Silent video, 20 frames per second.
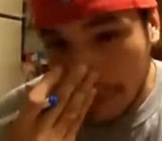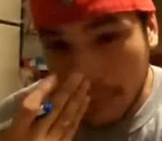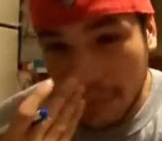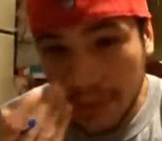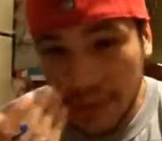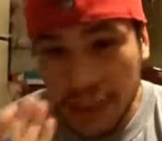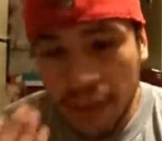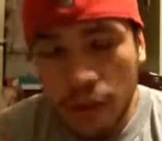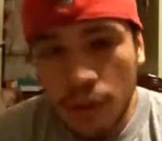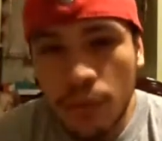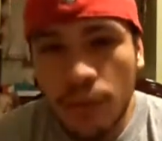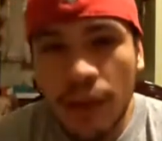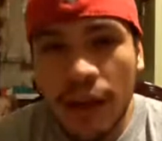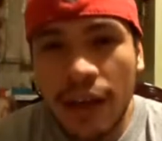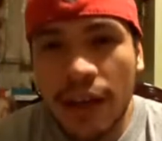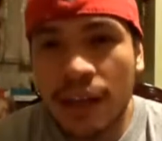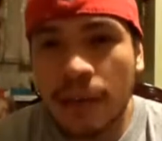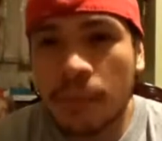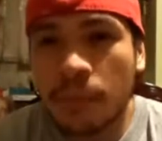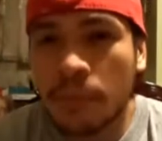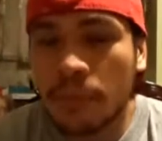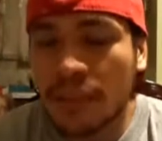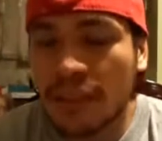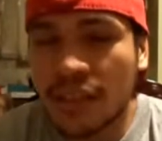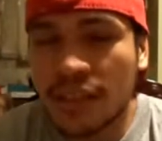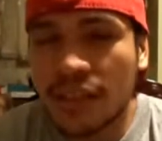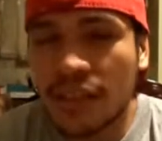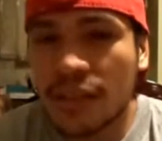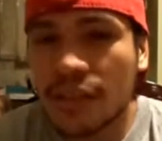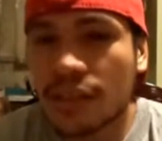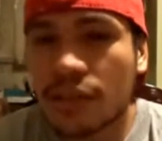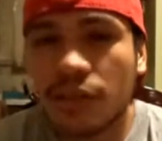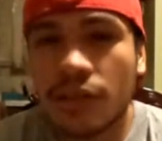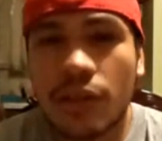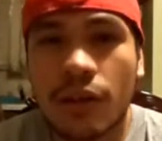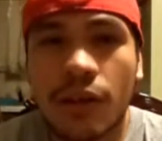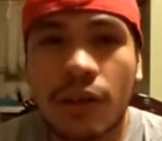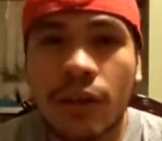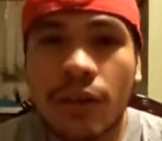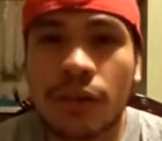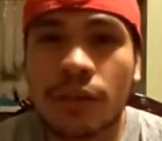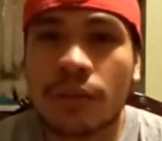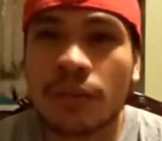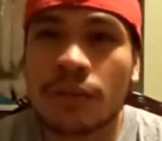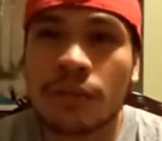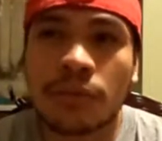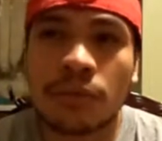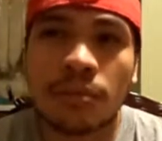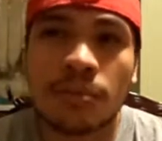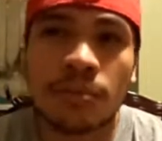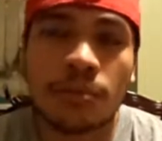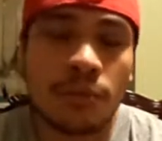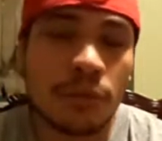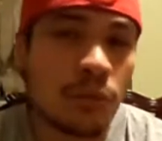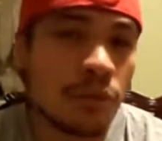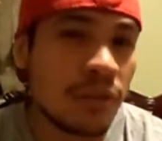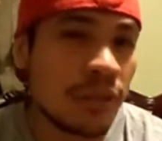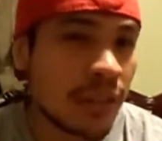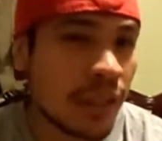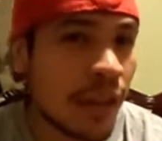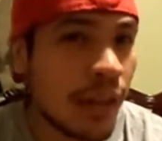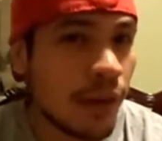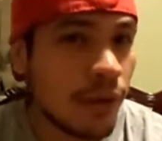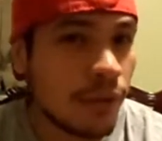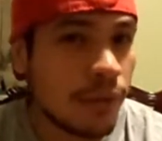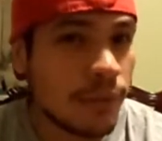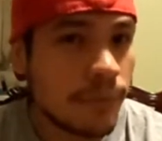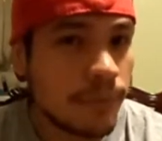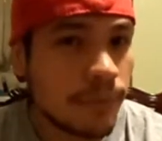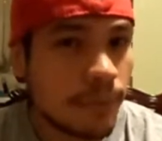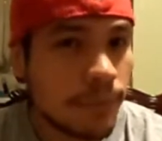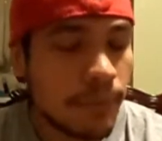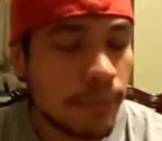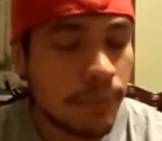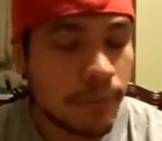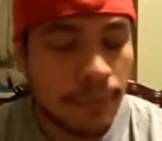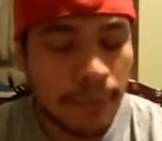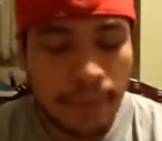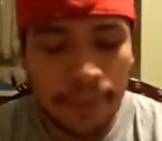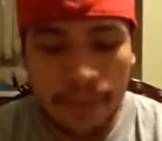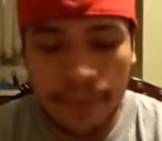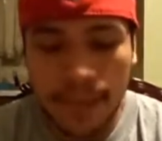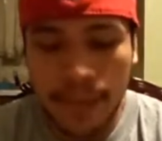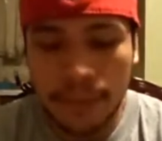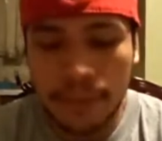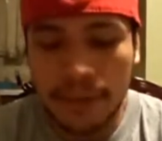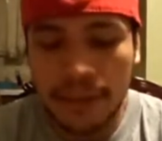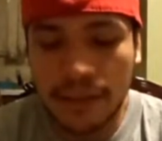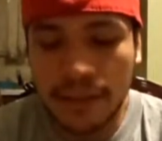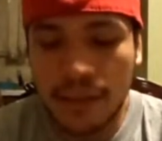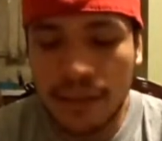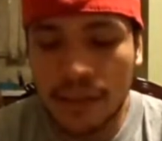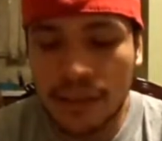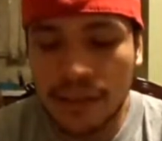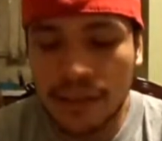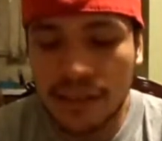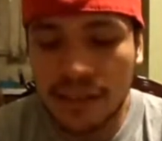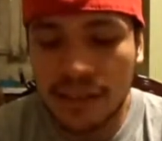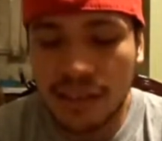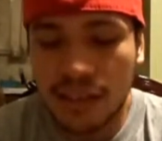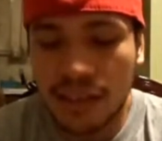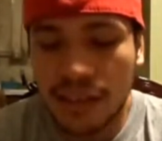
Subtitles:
Either way, businesses are losing out, because